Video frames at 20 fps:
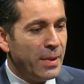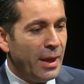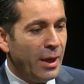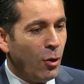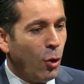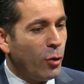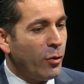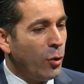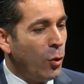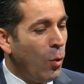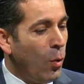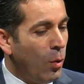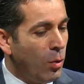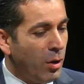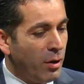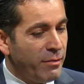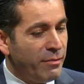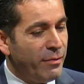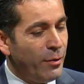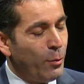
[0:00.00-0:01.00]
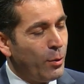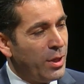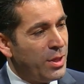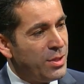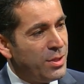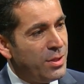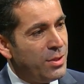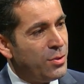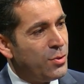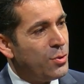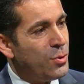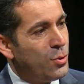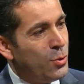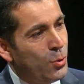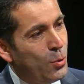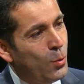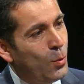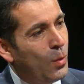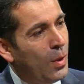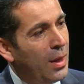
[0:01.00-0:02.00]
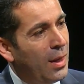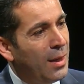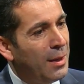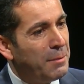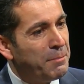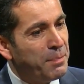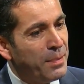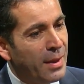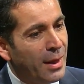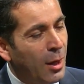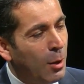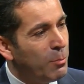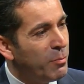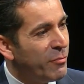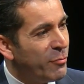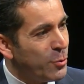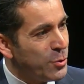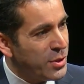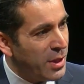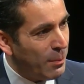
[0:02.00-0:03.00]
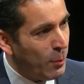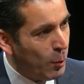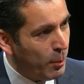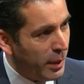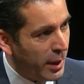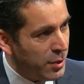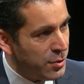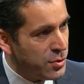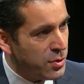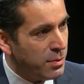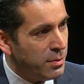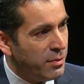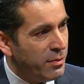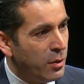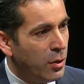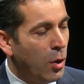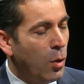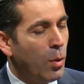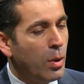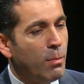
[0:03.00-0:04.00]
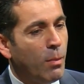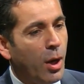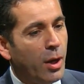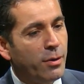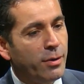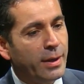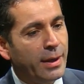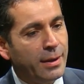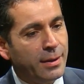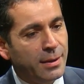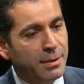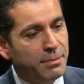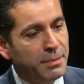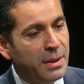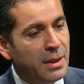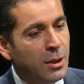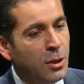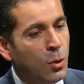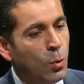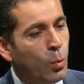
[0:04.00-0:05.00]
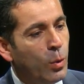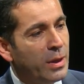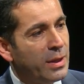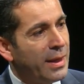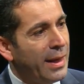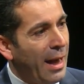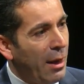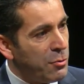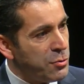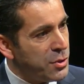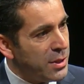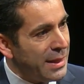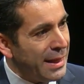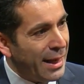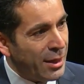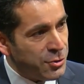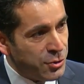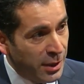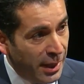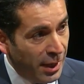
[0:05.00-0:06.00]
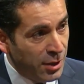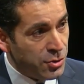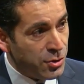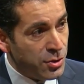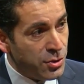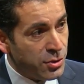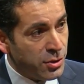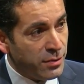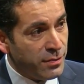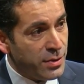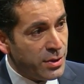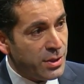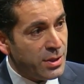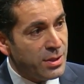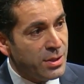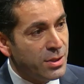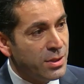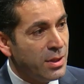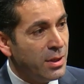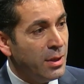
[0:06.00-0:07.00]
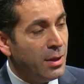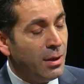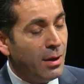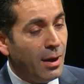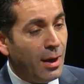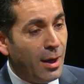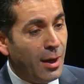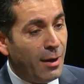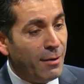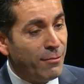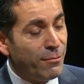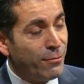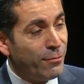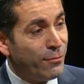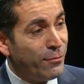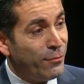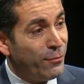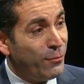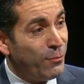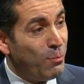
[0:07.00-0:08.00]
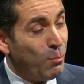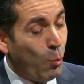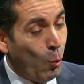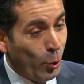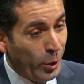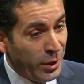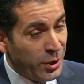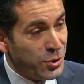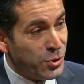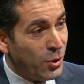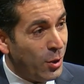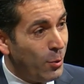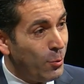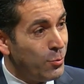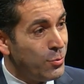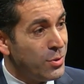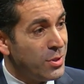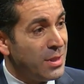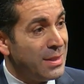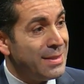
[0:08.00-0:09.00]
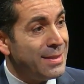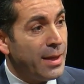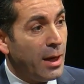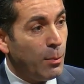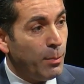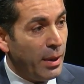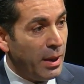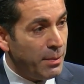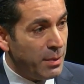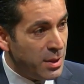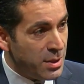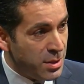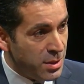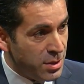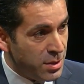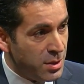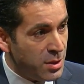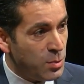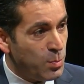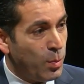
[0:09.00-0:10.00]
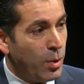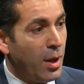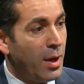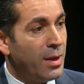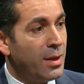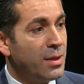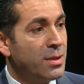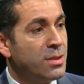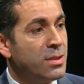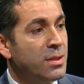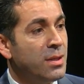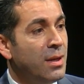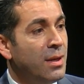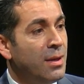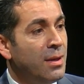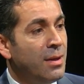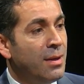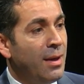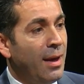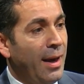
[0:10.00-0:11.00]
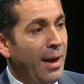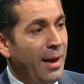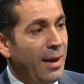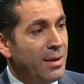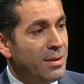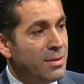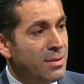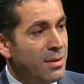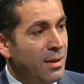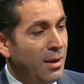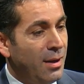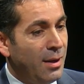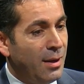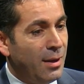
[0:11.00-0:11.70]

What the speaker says: And our goal, our focus is to help first-time homebuyers, low and moderate income, with counseling, education services, mortgage loans, down payment assistance products, and